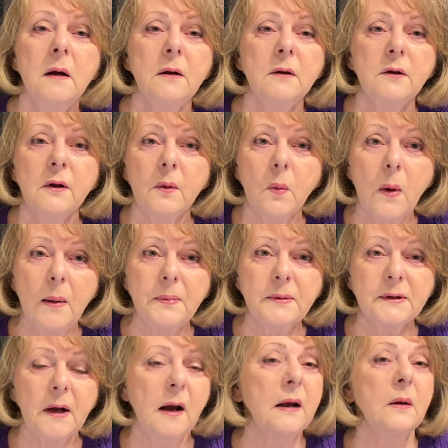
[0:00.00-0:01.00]
to the
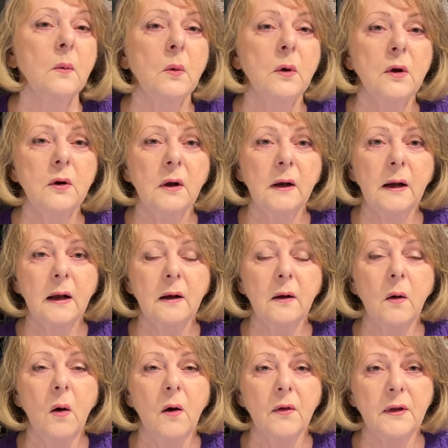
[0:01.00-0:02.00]
website where you can get
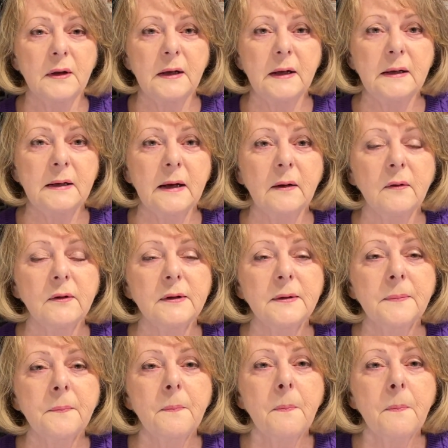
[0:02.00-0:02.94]
all the details.